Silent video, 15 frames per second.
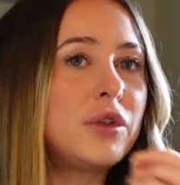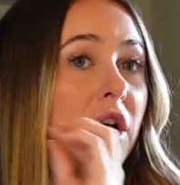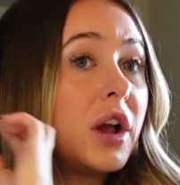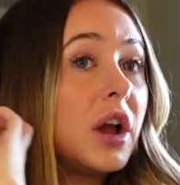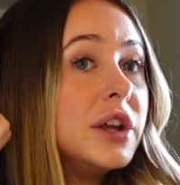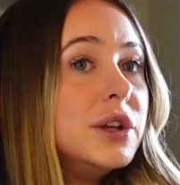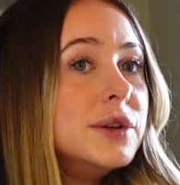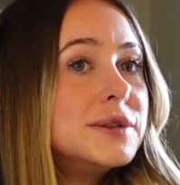Like
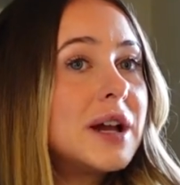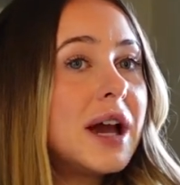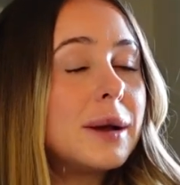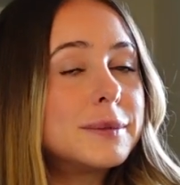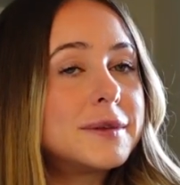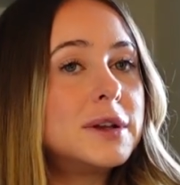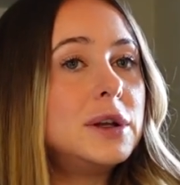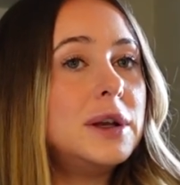I used to
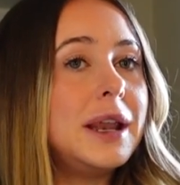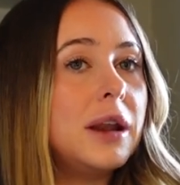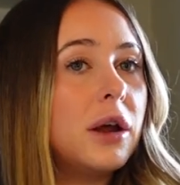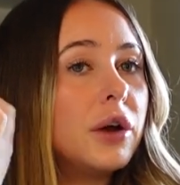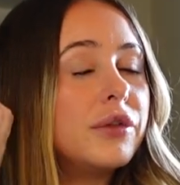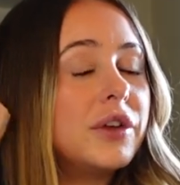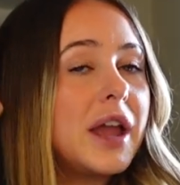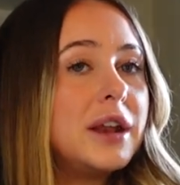absolutely
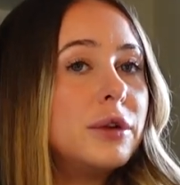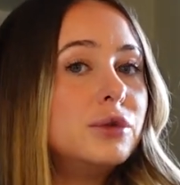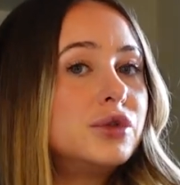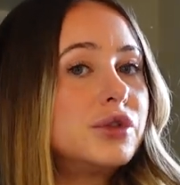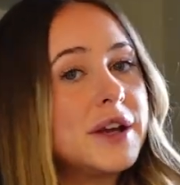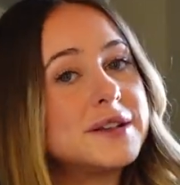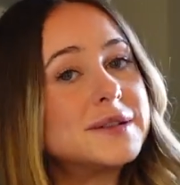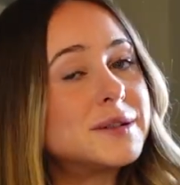love getting all
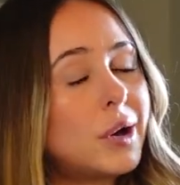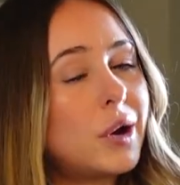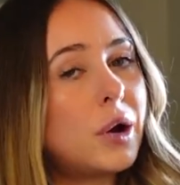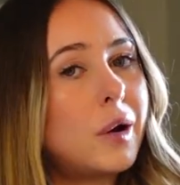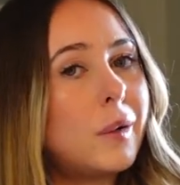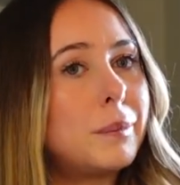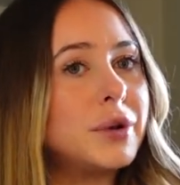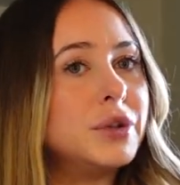dressed
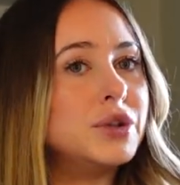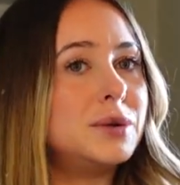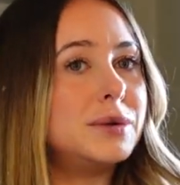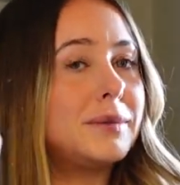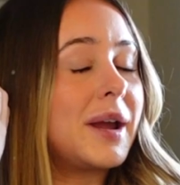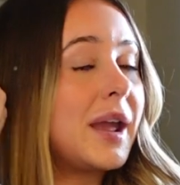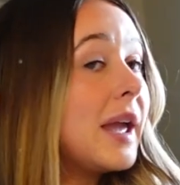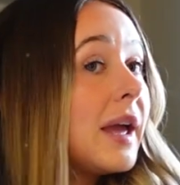up and
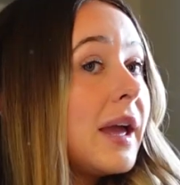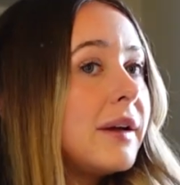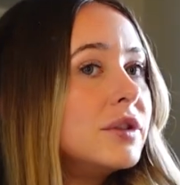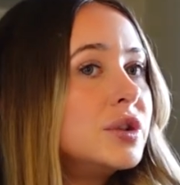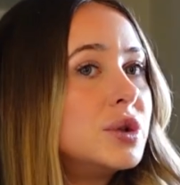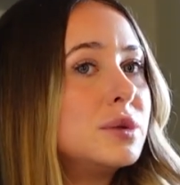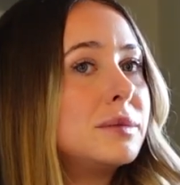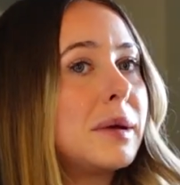doing my hair
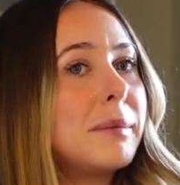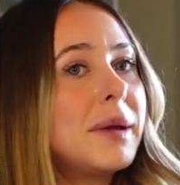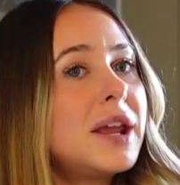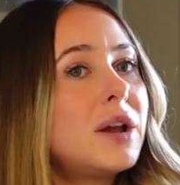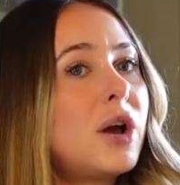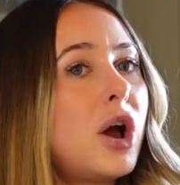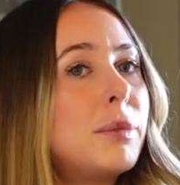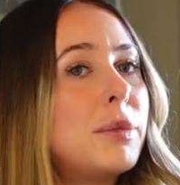and doing my
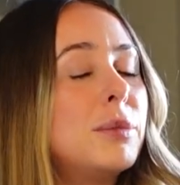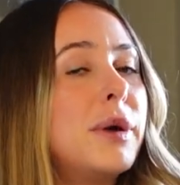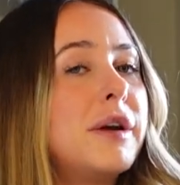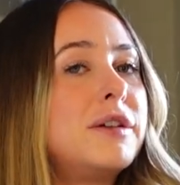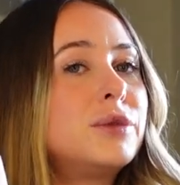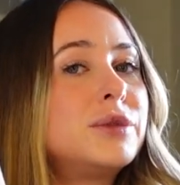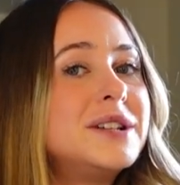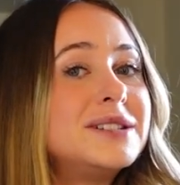makeup and
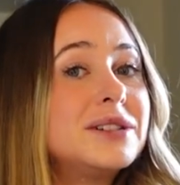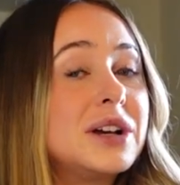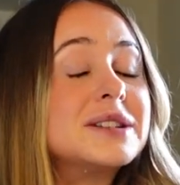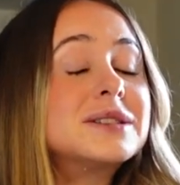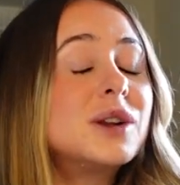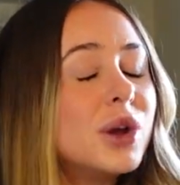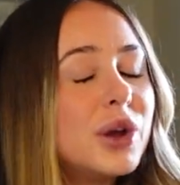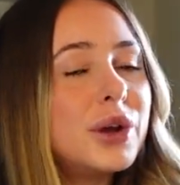wearing all these
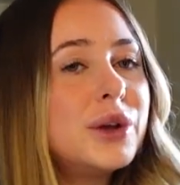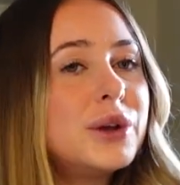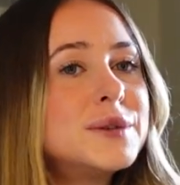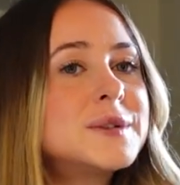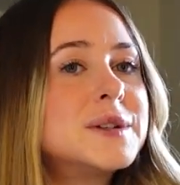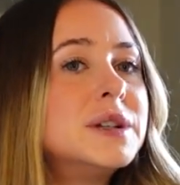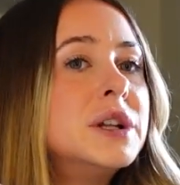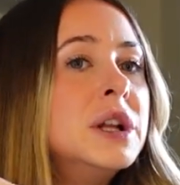nice
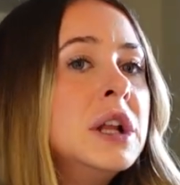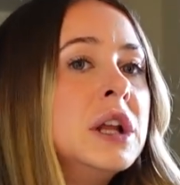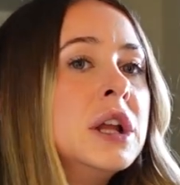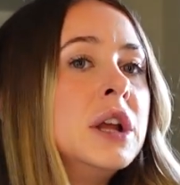clothes and